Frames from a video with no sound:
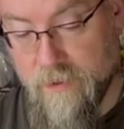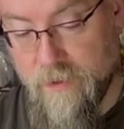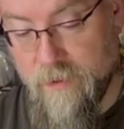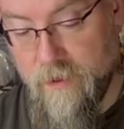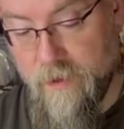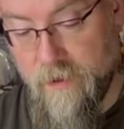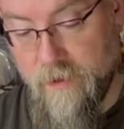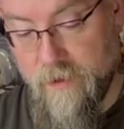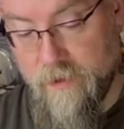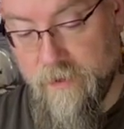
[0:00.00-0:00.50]

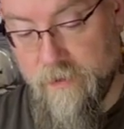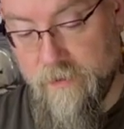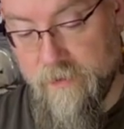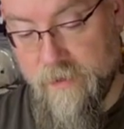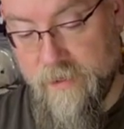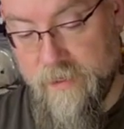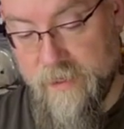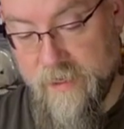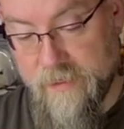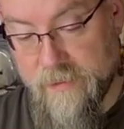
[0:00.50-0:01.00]
the
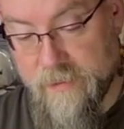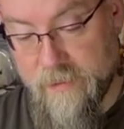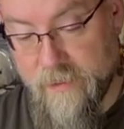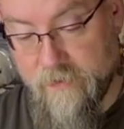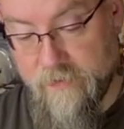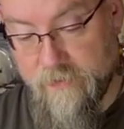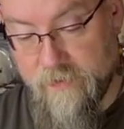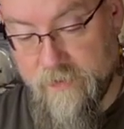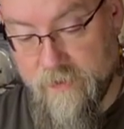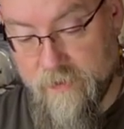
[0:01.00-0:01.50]
dents and
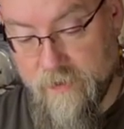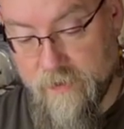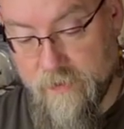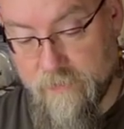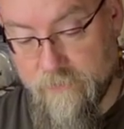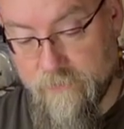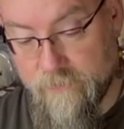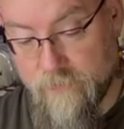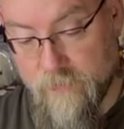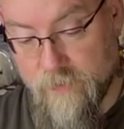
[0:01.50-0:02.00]
everything
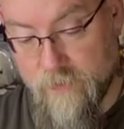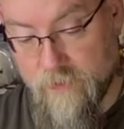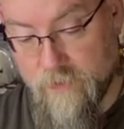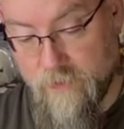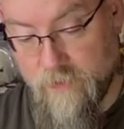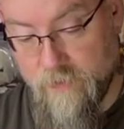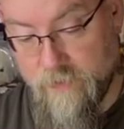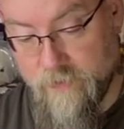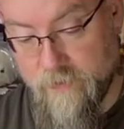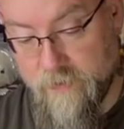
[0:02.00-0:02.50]

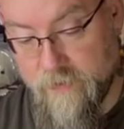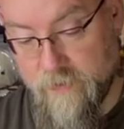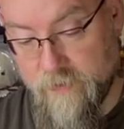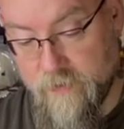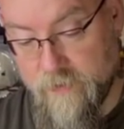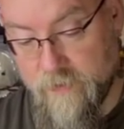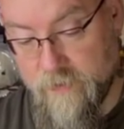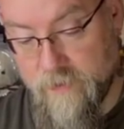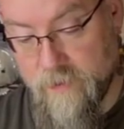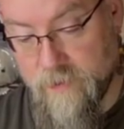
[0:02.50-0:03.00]
on
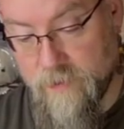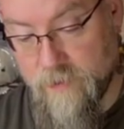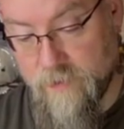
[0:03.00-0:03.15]
this